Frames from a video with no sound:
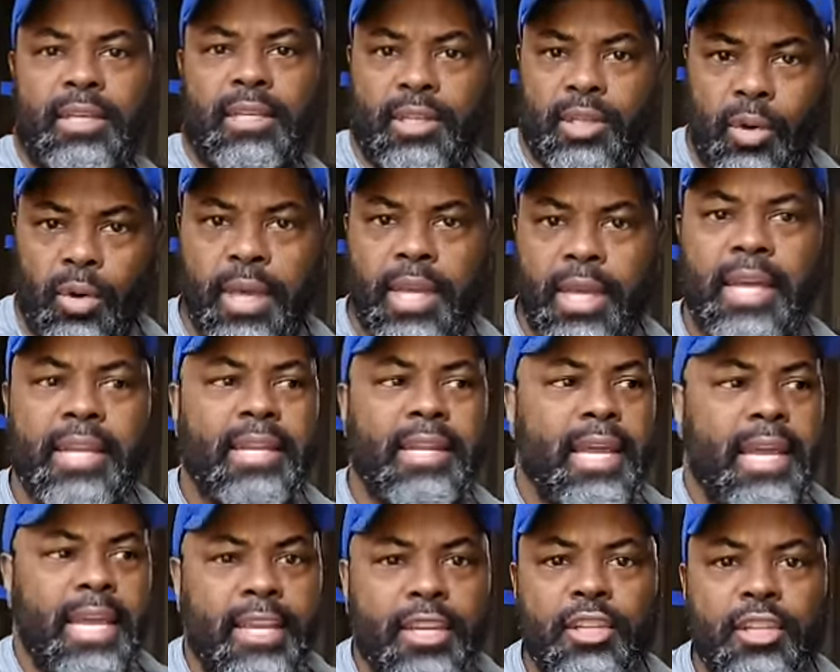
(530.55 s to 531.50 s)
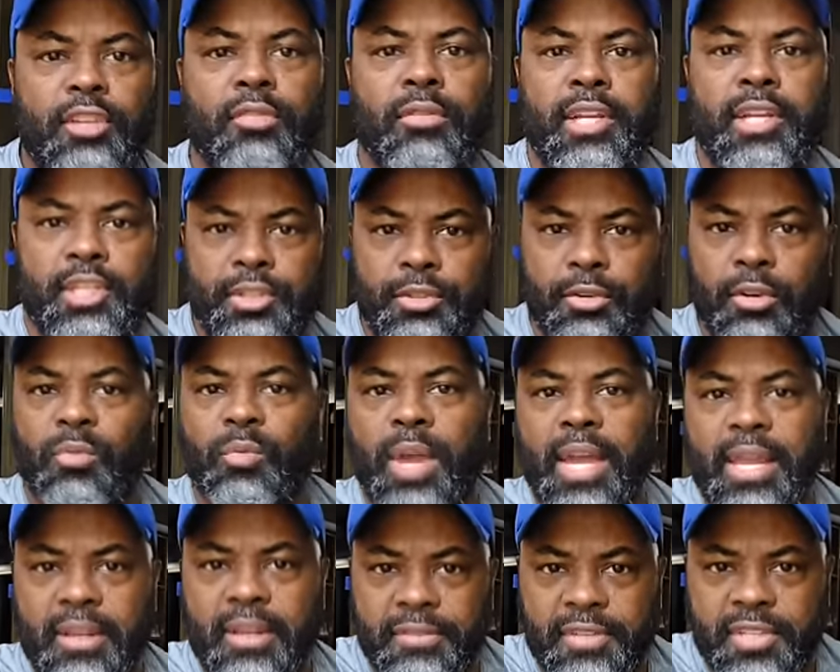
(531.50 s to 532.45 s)
go ahead and increase your
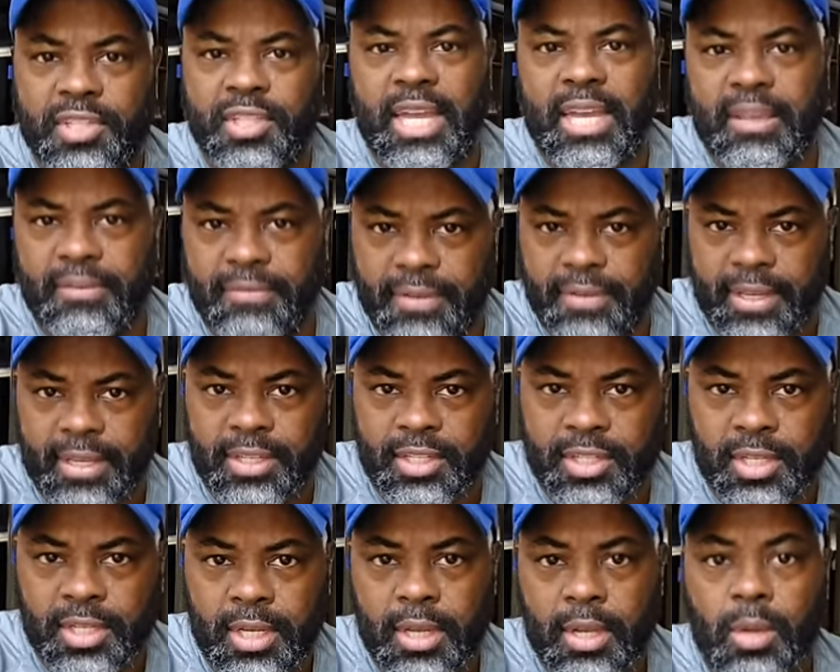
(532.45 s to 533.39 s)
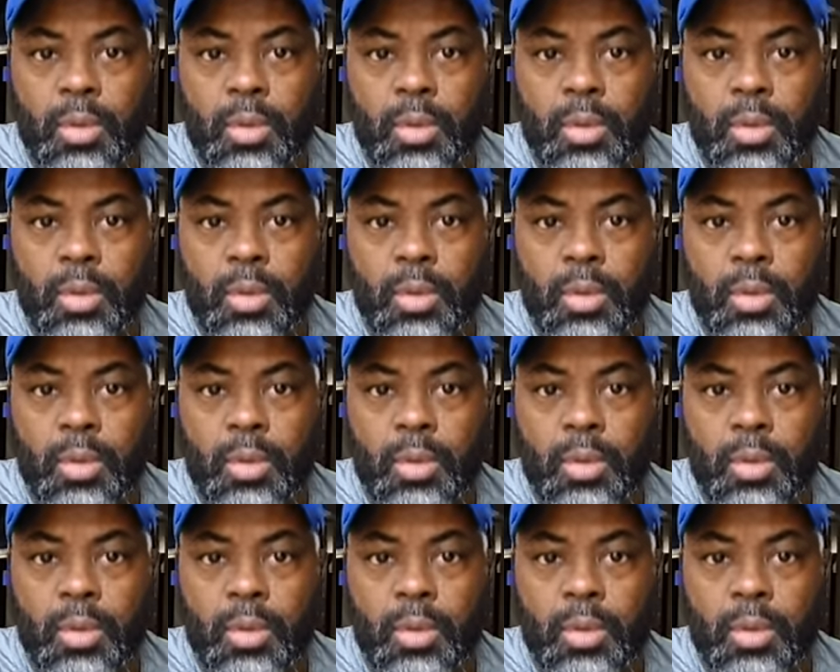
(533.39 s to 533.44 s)
rate of savings